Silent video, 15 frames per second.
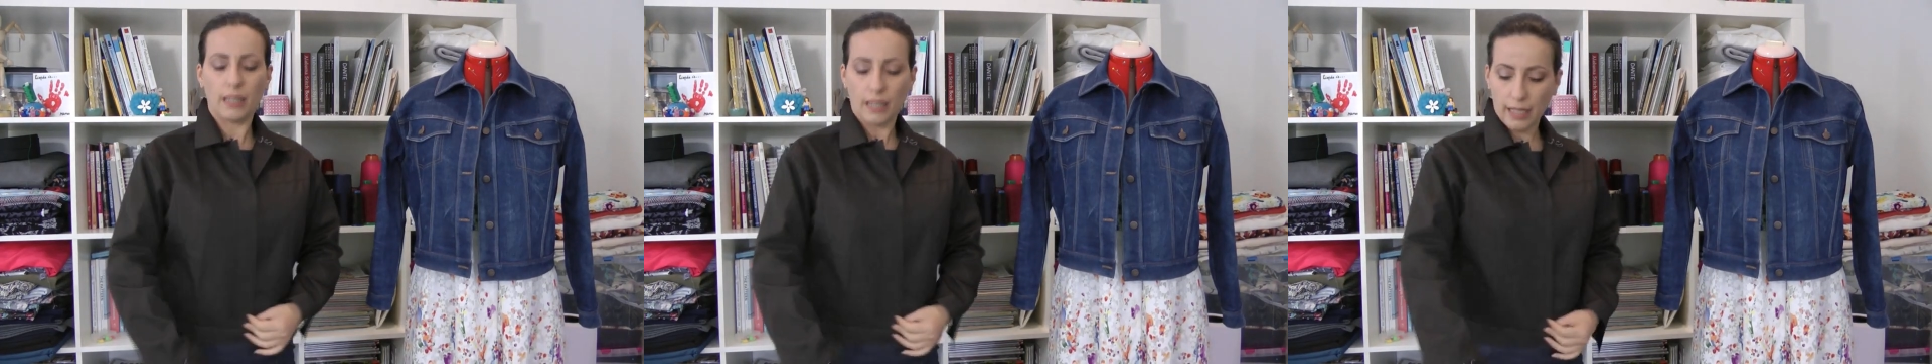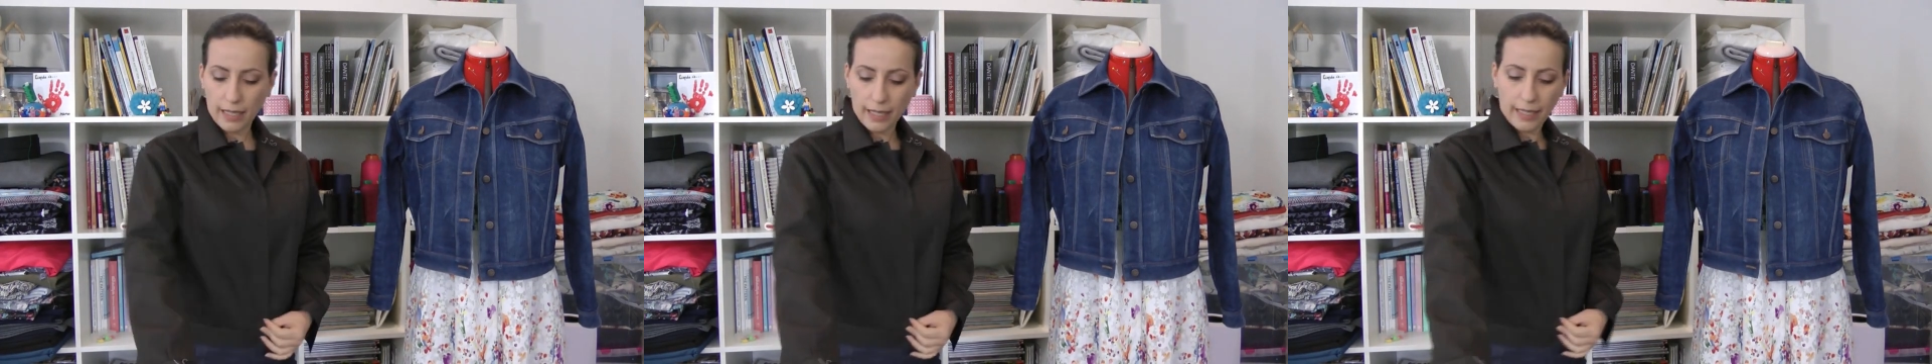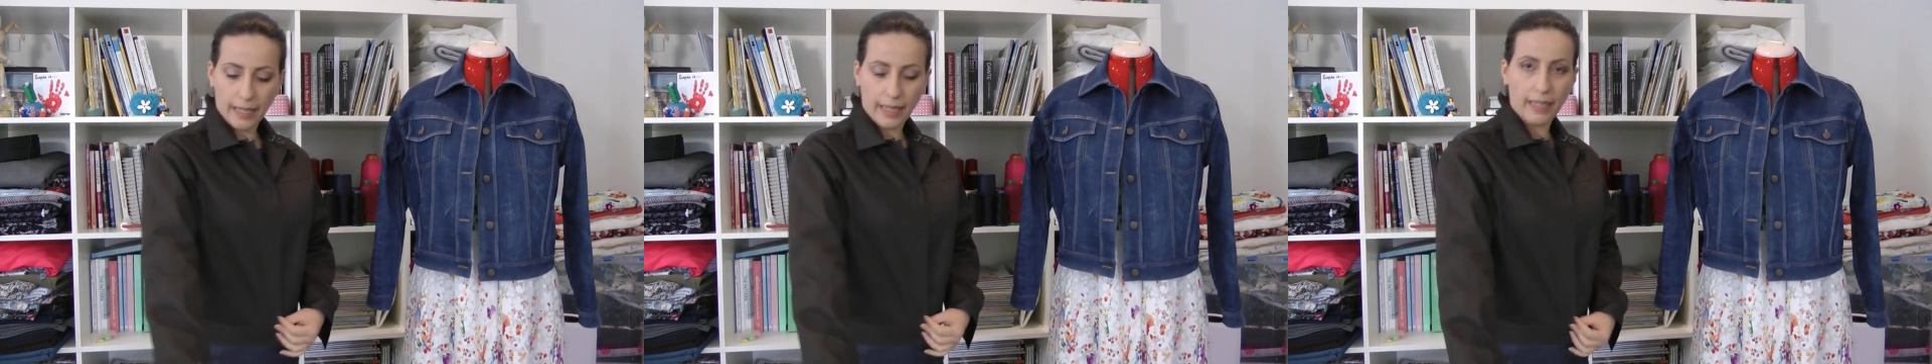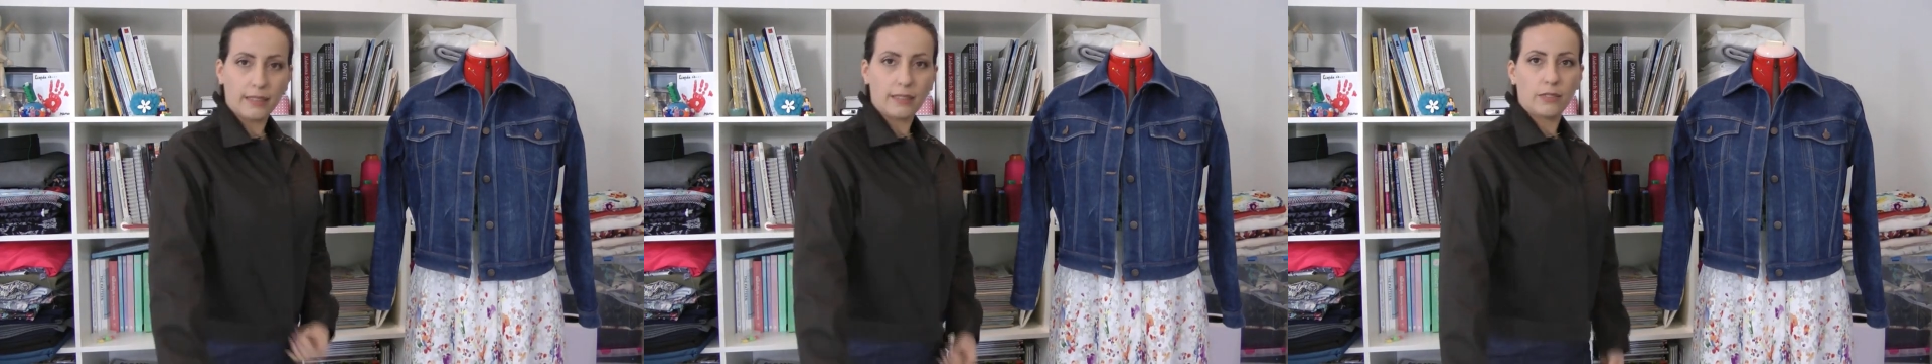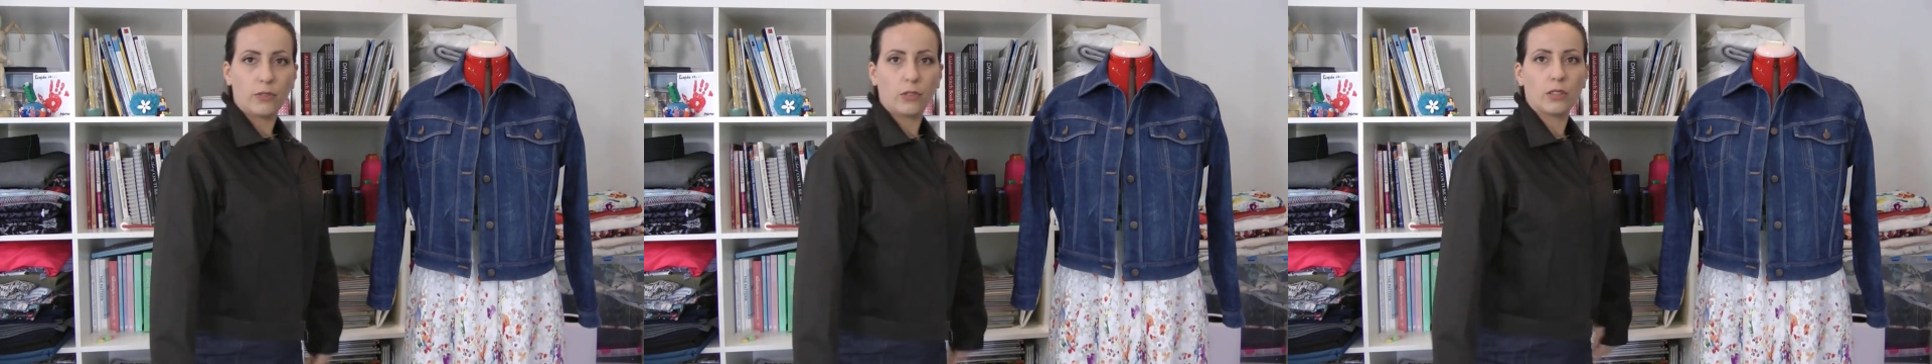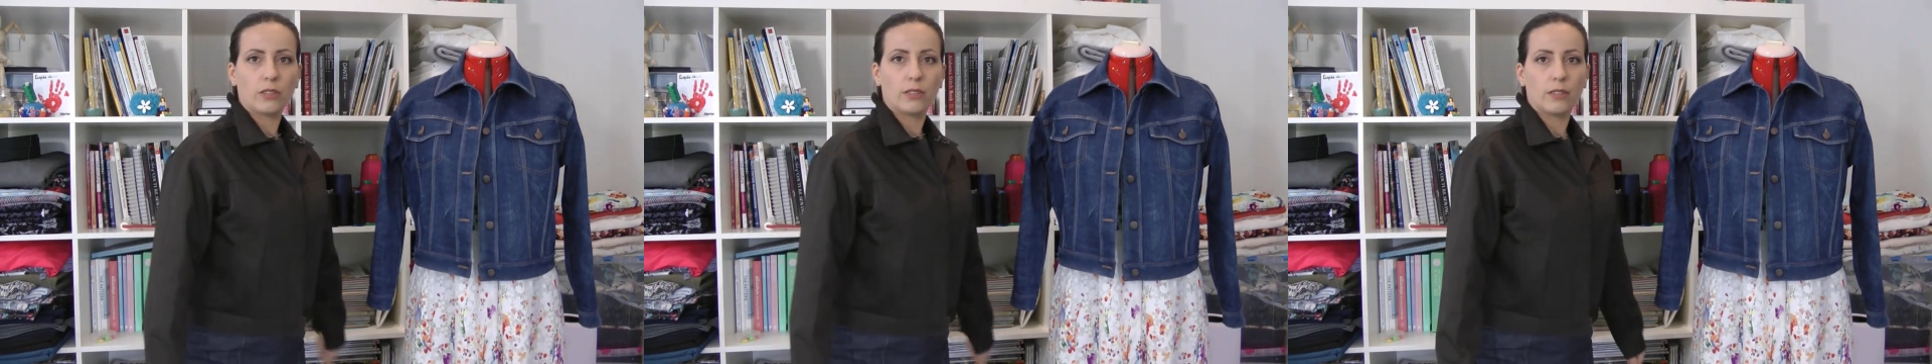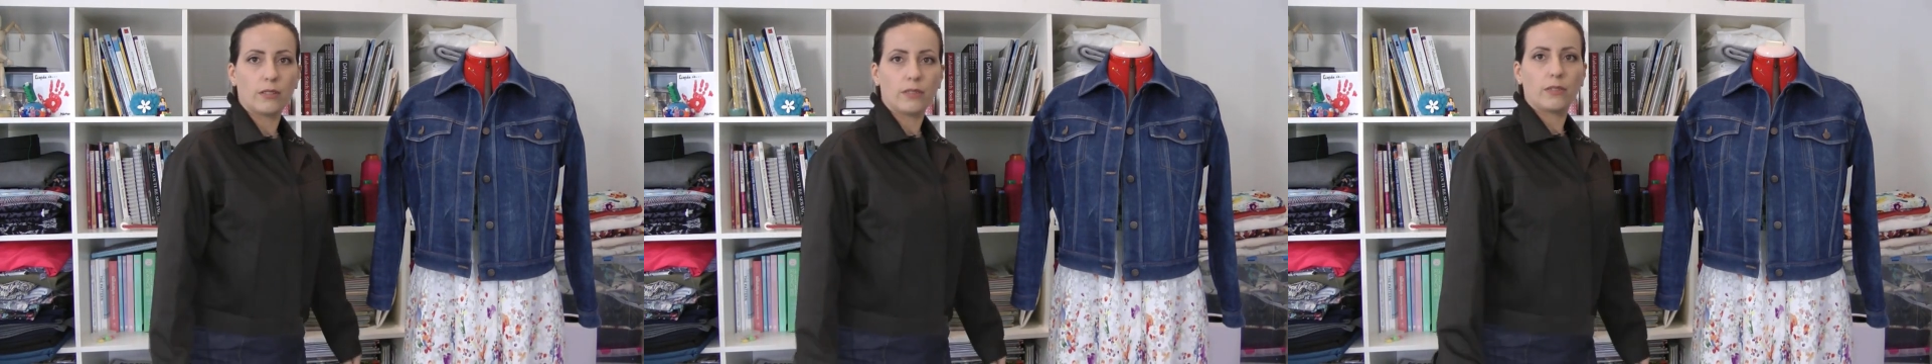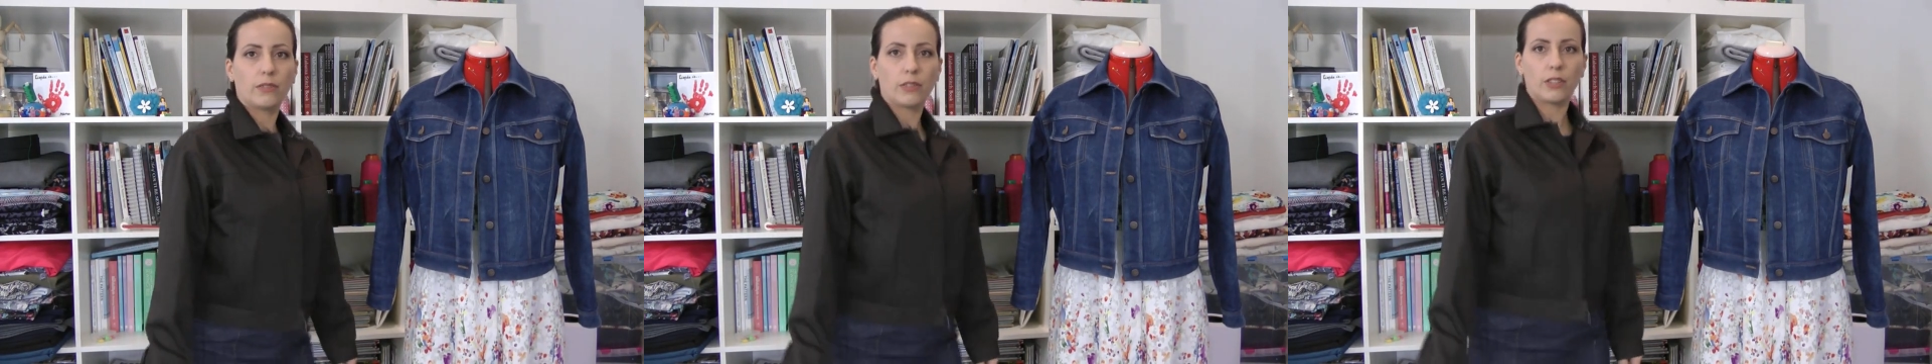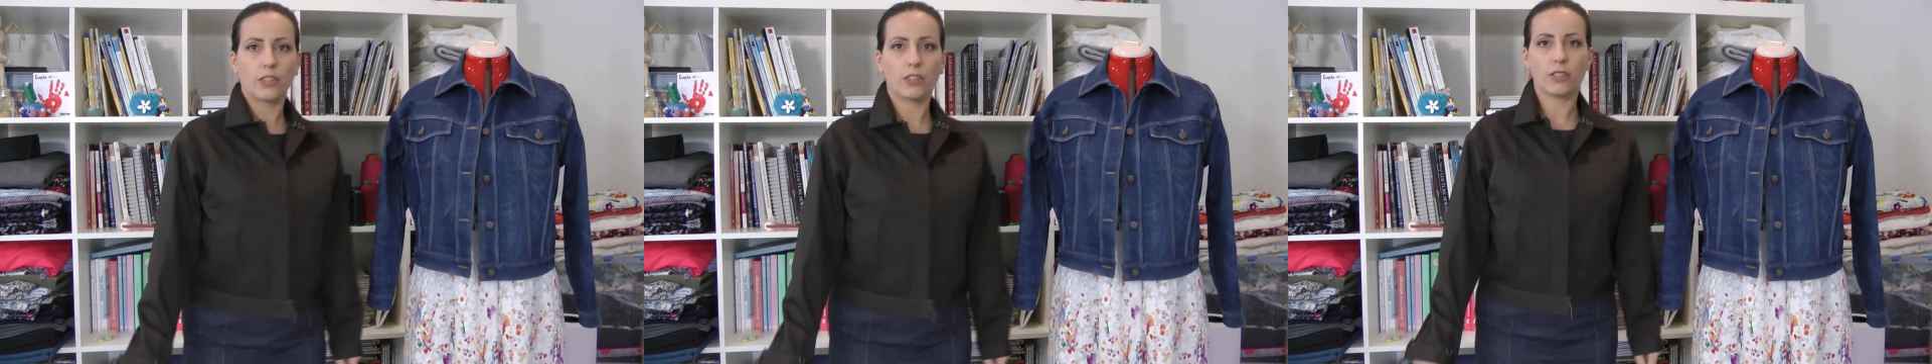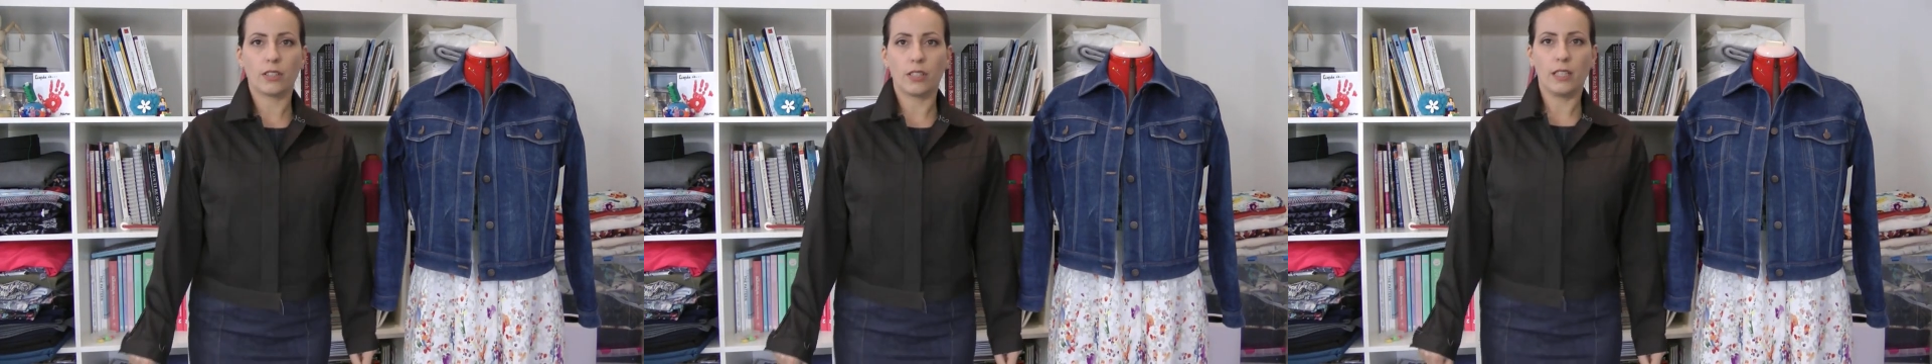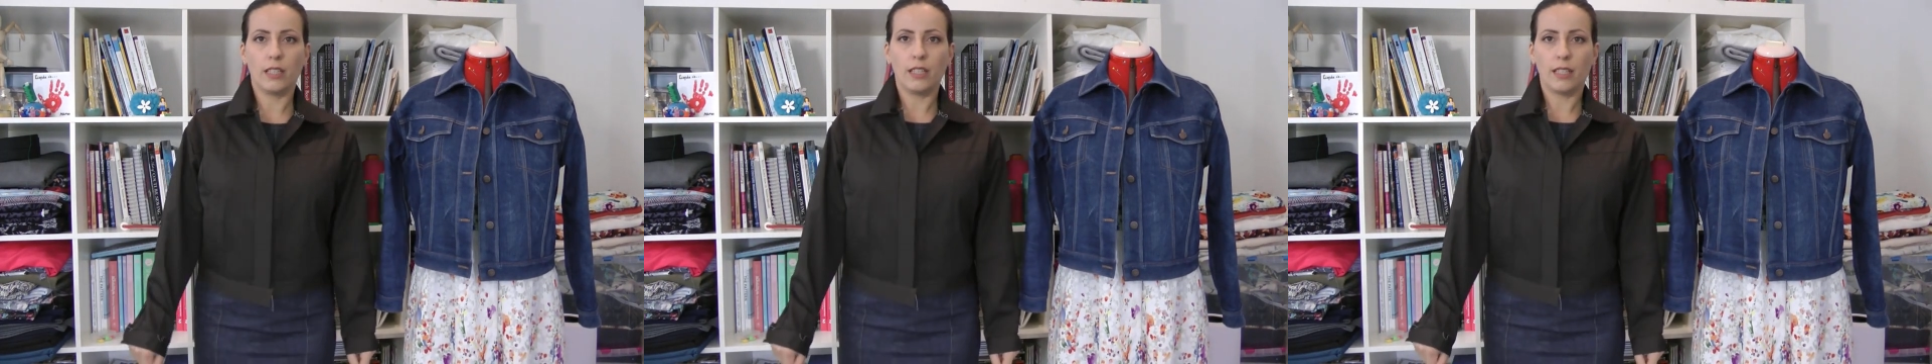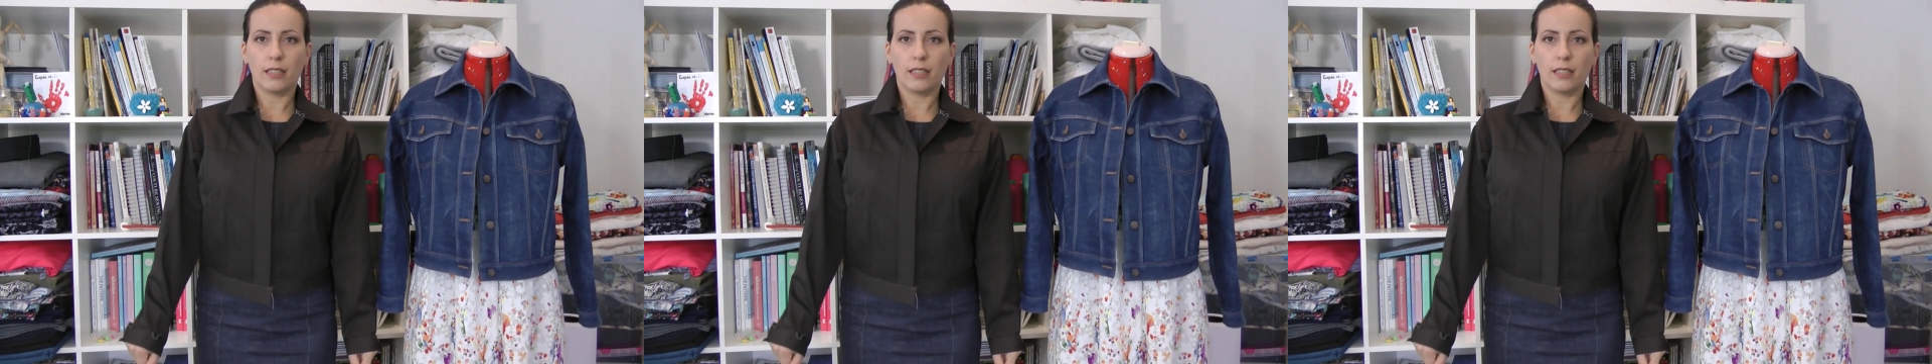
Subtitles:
I had, for the first,